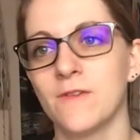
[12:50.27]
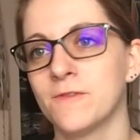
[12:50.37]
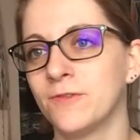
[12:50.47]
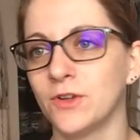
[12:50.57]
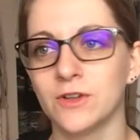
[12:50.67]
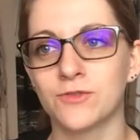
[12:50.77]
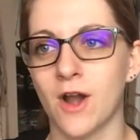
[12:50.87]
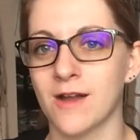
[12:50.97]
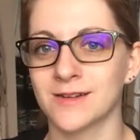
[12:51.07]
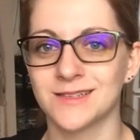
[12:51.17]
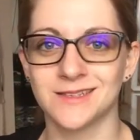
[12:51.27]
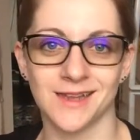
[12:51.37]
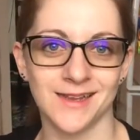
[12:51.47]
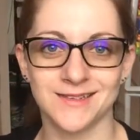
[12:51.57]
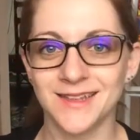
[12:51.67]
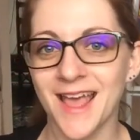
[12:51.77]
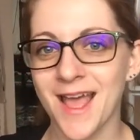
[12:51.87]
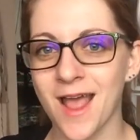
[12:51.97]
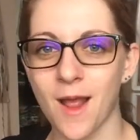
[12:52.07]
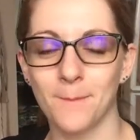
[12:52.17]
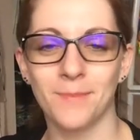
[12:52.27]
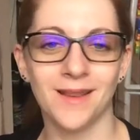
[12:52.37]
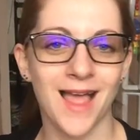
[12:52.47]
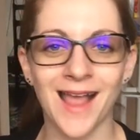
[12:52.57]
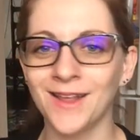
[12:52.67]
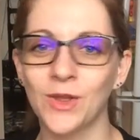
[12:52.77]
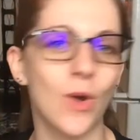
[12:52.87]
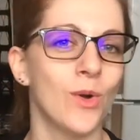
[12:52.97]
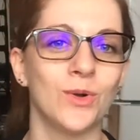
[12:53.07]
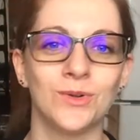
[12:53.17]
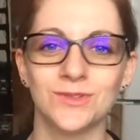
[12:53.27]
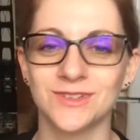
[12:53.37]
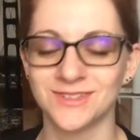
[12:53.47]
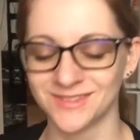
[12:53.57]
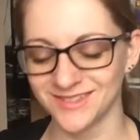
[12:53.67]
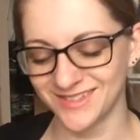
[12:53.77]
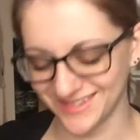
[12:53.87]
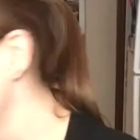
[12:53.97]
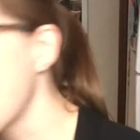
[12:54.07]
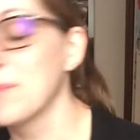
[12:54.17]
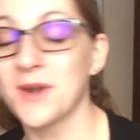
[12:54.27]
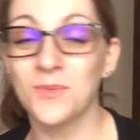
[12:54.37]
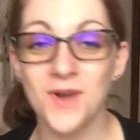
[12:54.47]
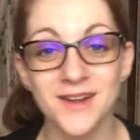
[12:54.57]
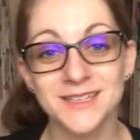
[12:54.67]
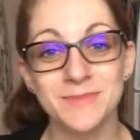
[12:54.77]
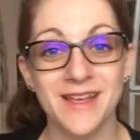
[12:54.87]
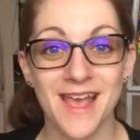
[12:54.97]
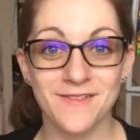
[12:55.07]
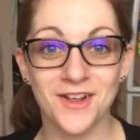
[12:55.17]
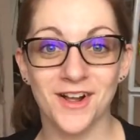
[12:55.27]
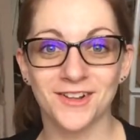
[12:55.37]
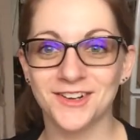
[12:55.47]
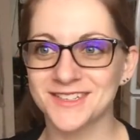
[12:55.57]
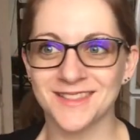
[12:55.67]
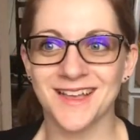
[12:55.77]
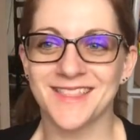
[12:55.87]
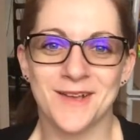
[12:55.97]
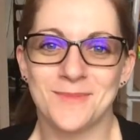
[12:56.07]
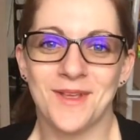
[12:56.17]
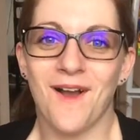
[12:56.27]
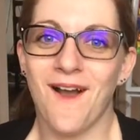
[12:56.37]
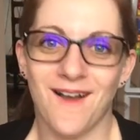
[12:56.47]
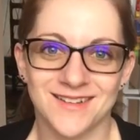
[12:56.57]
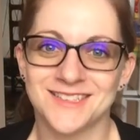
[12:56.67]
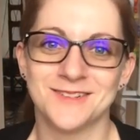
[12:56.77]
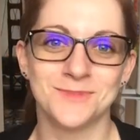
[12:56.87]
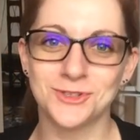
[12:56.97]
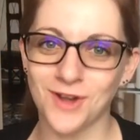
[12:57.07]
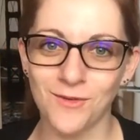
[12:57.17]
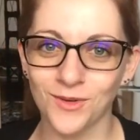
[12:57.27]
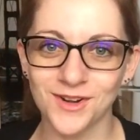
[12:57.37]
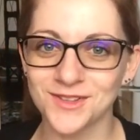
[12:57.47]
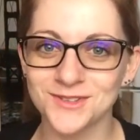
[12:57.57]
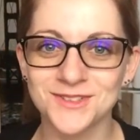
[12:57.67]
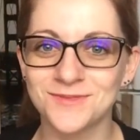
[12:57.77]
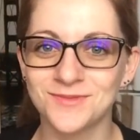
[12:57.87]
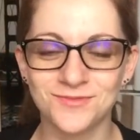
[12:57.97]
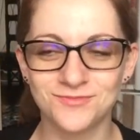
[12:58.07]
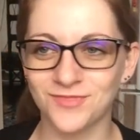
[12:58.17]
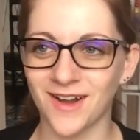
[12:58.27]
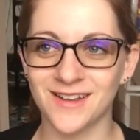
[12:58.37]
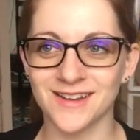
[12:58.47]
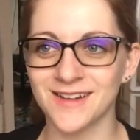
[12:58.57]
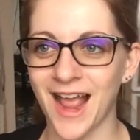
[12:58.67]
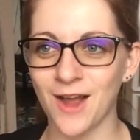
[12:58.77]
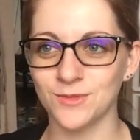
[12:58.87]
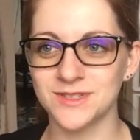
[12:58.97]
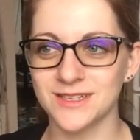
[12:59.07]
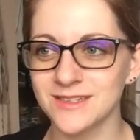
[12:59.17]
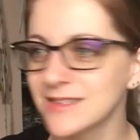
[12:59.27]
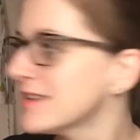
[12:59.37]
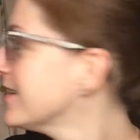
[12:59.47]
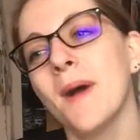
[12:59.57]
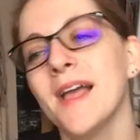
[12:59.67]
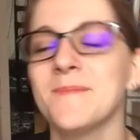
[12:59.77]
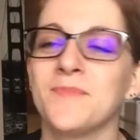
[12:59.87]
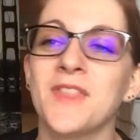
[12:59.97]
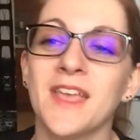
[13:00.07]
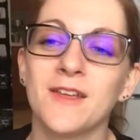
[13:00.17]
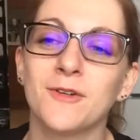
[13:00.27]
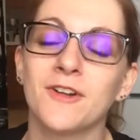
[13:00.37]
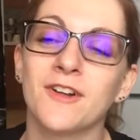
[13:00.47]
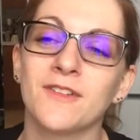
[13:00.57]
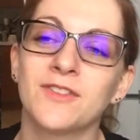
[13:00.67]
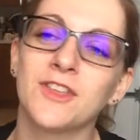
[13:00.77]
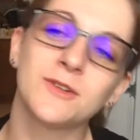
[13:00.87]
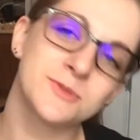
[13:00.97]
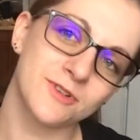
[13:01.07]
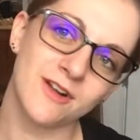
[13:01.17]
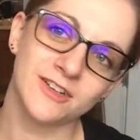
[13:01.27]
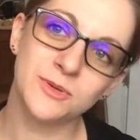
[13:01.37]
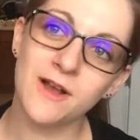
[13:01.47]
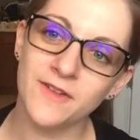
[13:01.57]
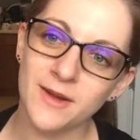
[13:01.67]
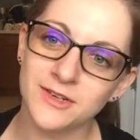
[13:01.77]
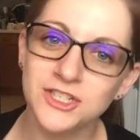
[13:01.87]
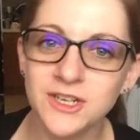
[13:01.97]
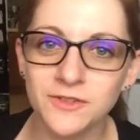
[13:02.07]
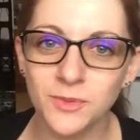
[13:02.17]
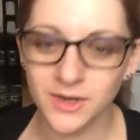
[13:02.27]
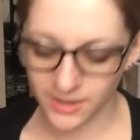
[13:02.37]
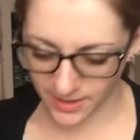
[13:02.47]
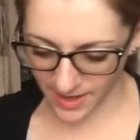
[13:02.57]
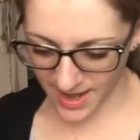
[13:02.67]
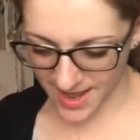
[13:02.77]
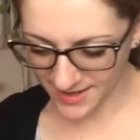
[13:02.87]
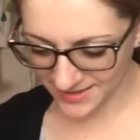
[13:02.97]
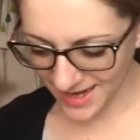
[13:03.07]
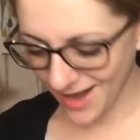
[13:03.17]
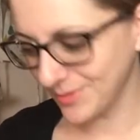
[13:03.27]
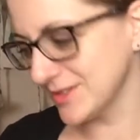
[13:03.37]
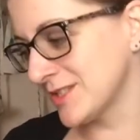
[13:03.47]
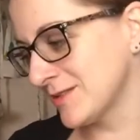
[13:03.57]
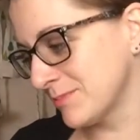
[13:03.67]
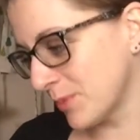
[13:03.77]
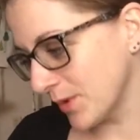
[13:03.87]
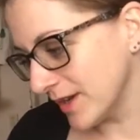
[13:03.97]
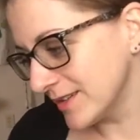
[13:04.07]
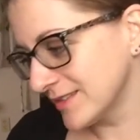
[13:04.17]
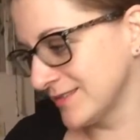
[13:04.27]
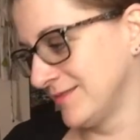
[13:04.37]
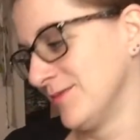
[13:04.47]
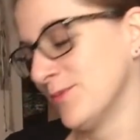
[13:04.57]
full of rocks to get to that black gold. But I wanted to be a heavy hauler because I thought that would be awesome to drive one of those fucking houses. But those were all 12-hour shift work, and I was spoiled